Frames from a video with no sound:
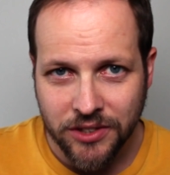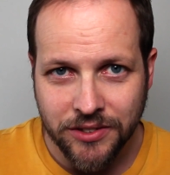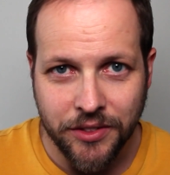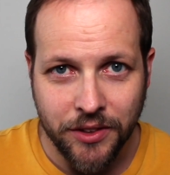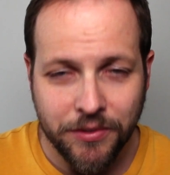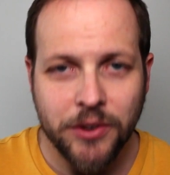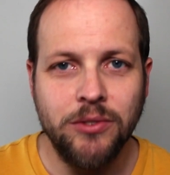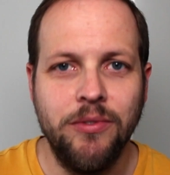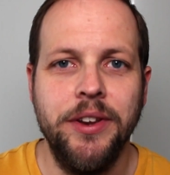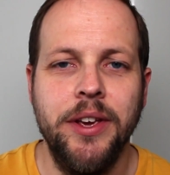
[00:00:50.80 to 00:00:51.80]
in the first
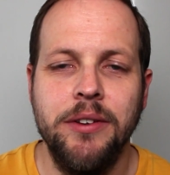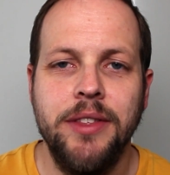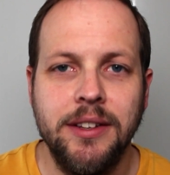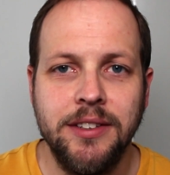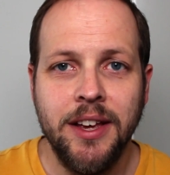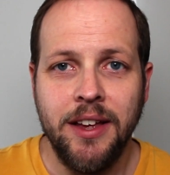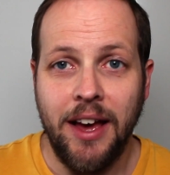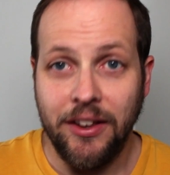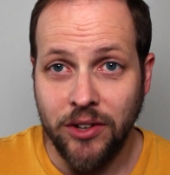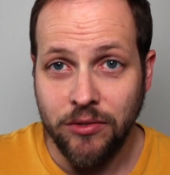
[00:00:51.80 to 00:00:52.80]
video that,
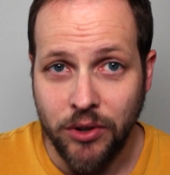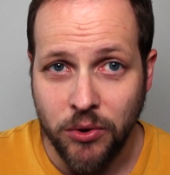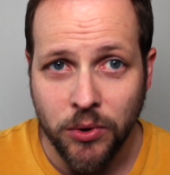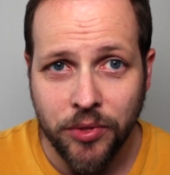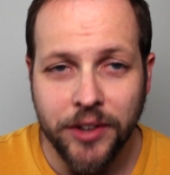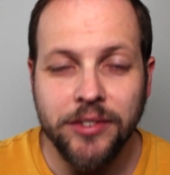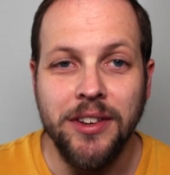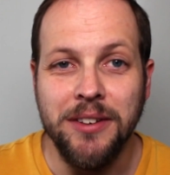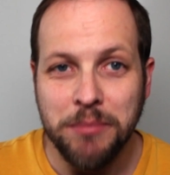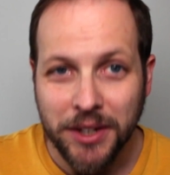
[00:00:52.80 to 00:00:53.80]
as I record this
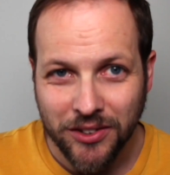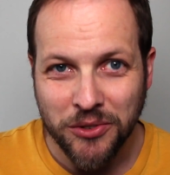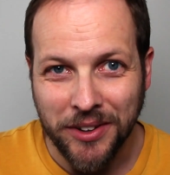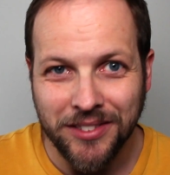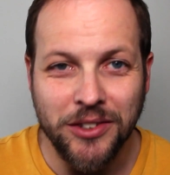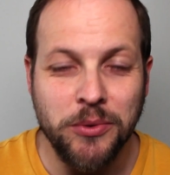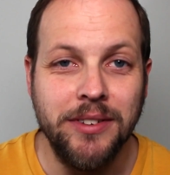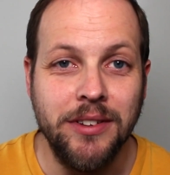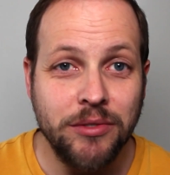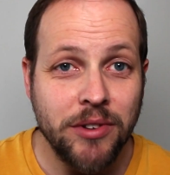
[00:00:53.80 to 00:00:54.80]
in
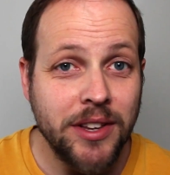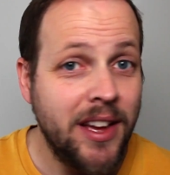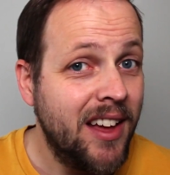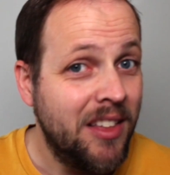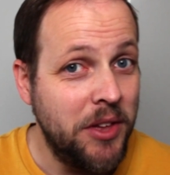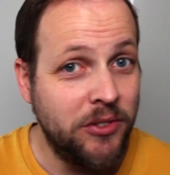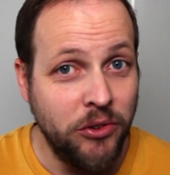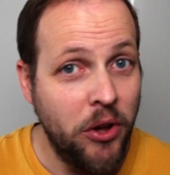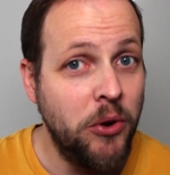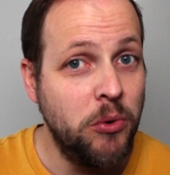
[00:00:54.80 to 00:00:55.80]
mid-2023, there's
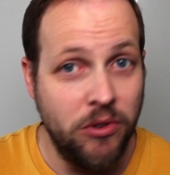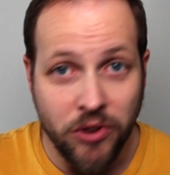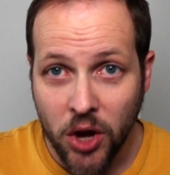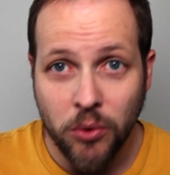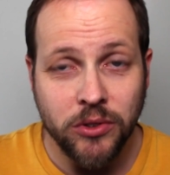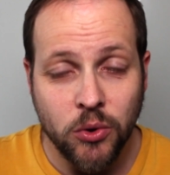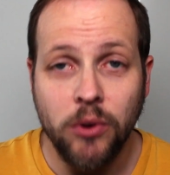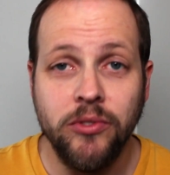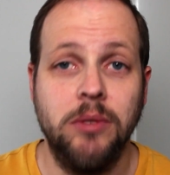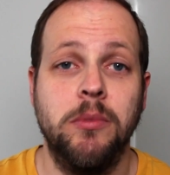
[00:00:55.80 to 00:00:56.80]
no known
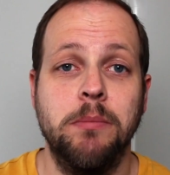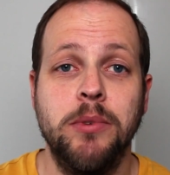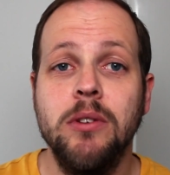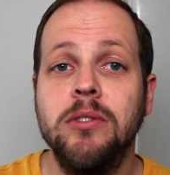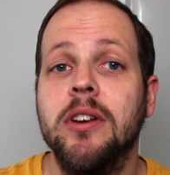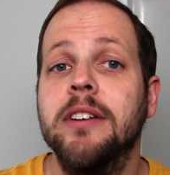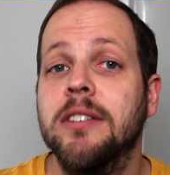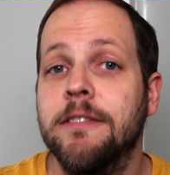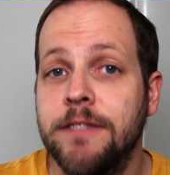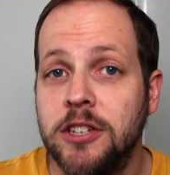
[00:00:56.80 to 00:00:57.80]
quantum computer
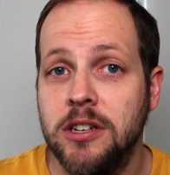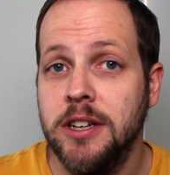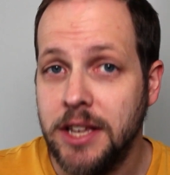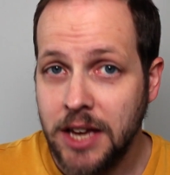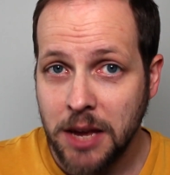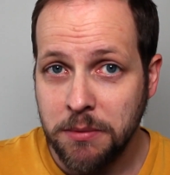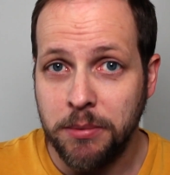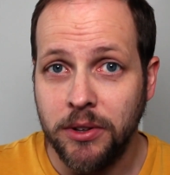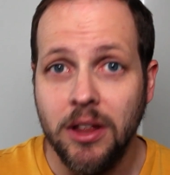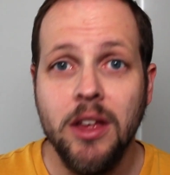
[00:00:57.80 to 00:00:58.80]
sufficiently
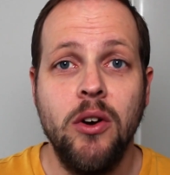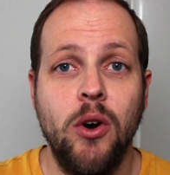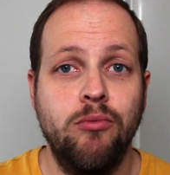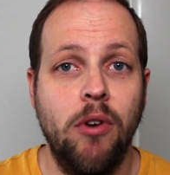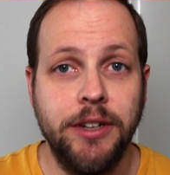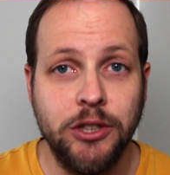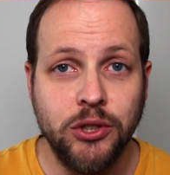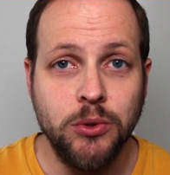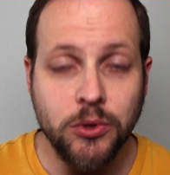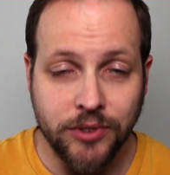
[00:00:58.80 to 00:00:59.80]
capable of running
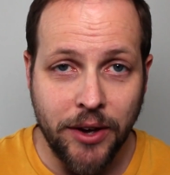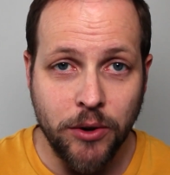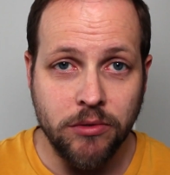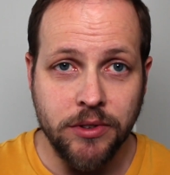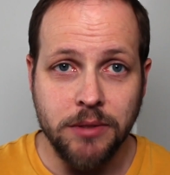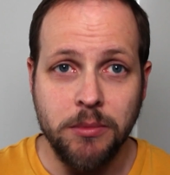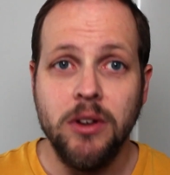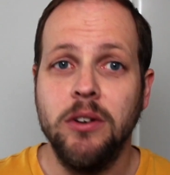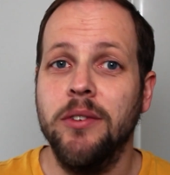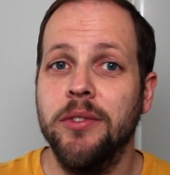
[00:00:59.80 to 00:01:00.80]
Shor's algorithm on the